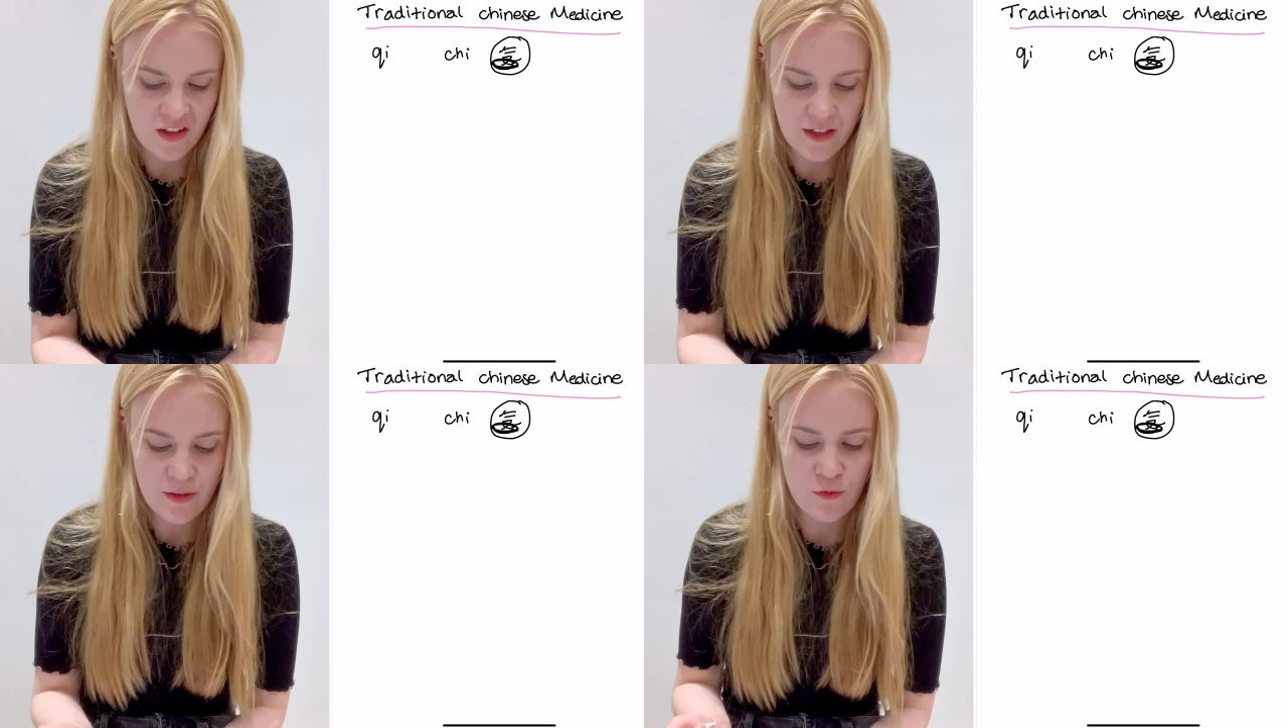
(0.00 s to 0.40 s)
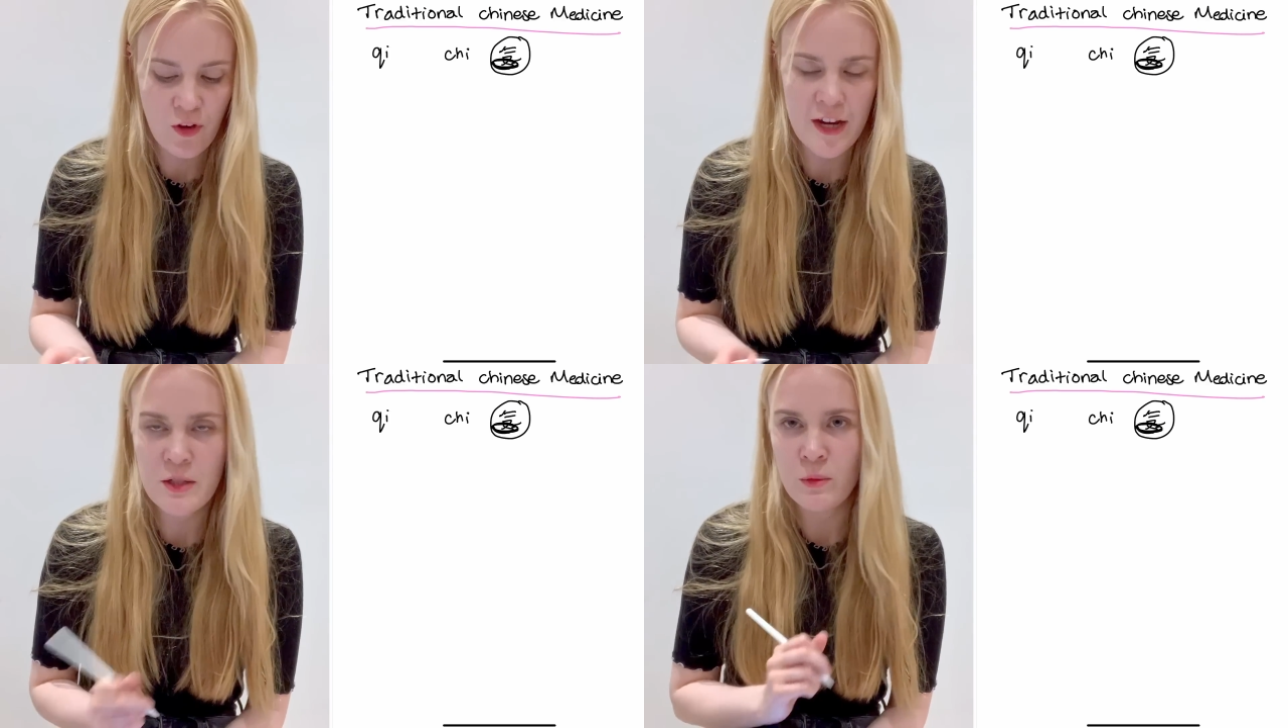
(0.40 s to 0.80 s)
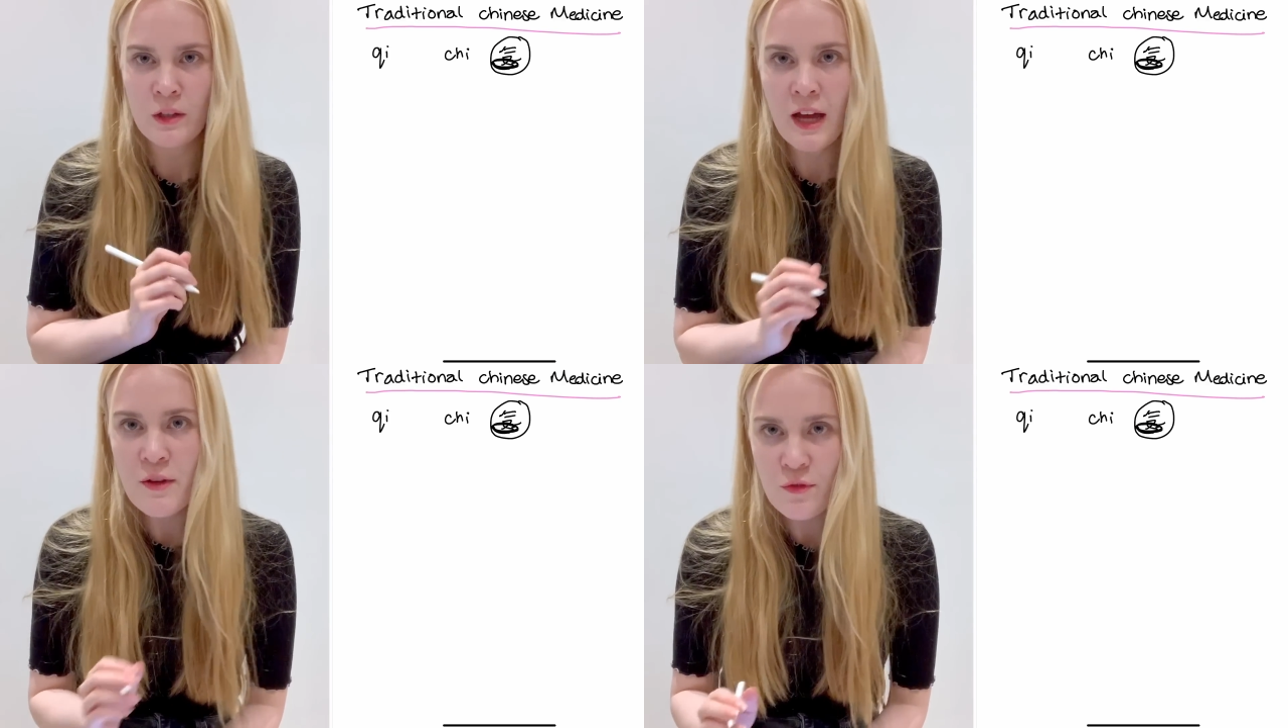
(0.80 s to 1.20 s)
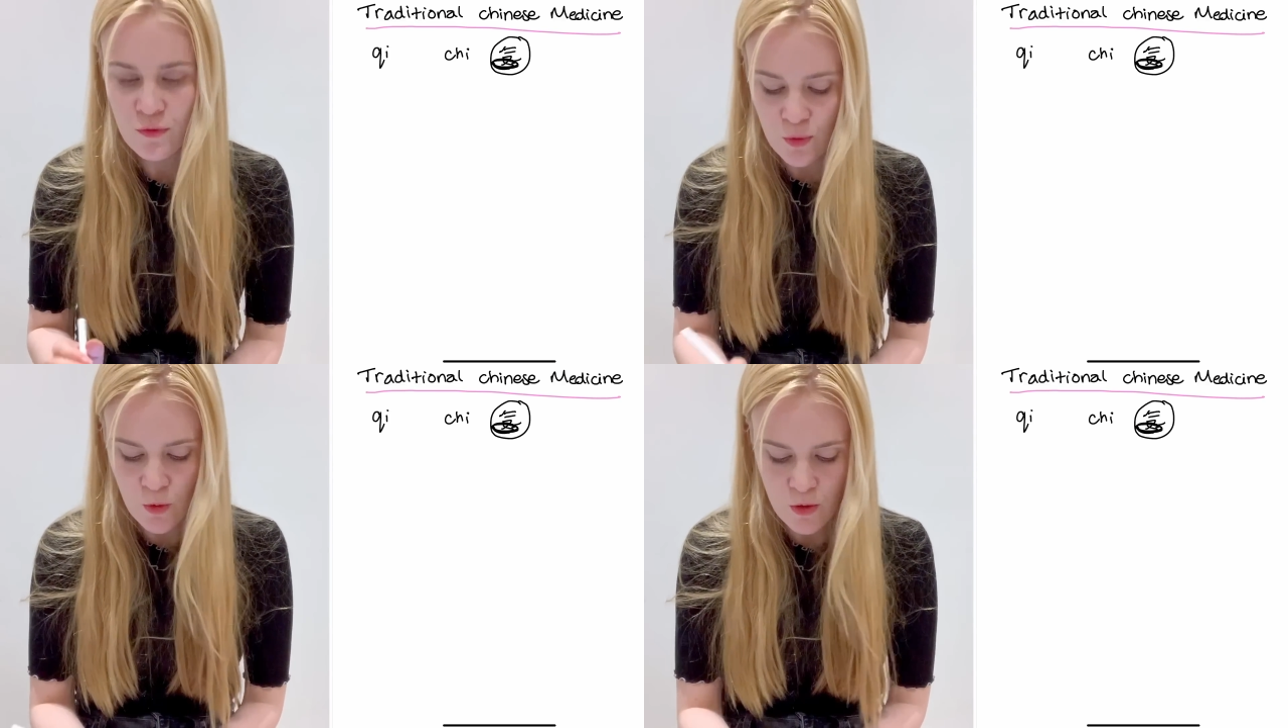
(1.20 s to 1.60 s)
like vital life
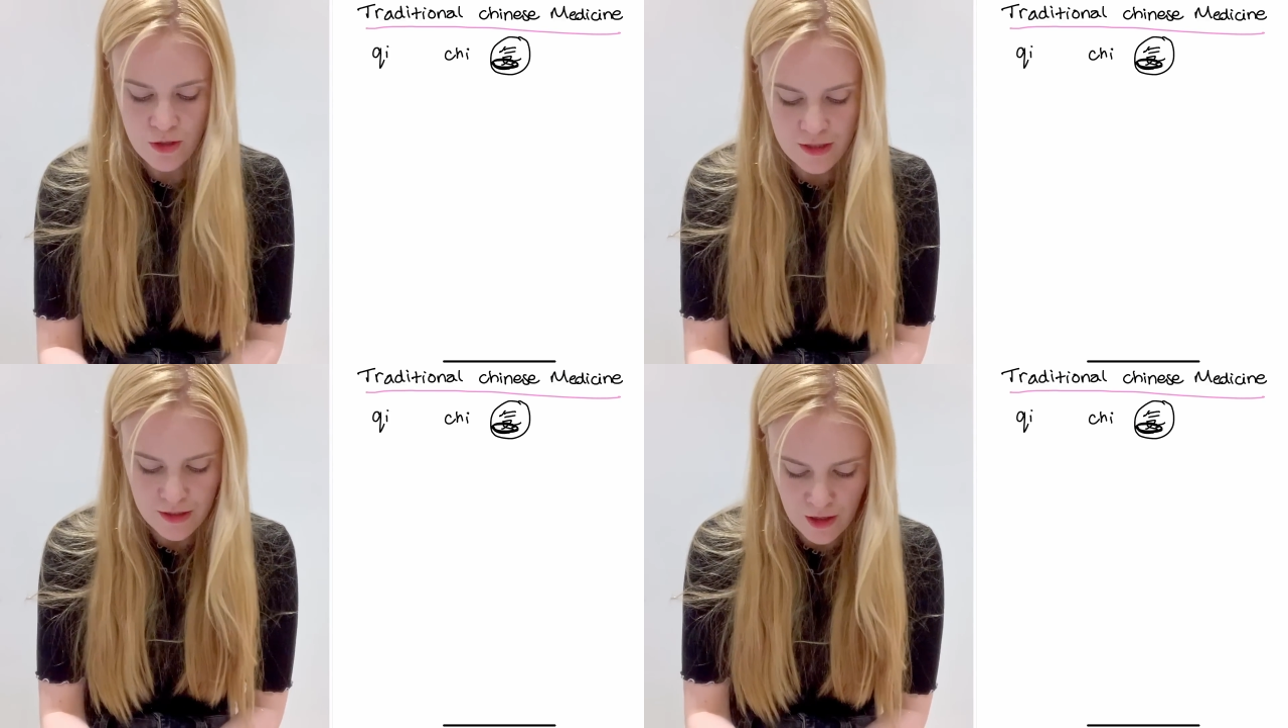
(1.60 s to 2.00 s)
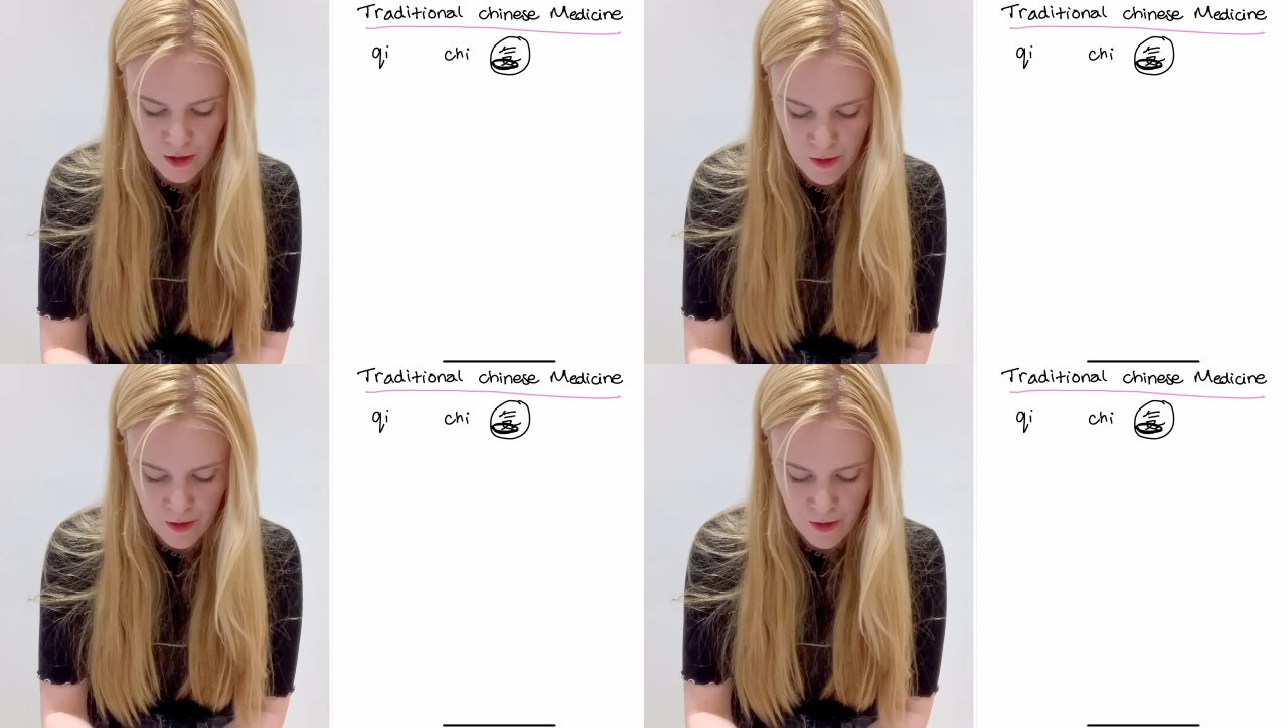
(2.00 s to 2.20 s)
force,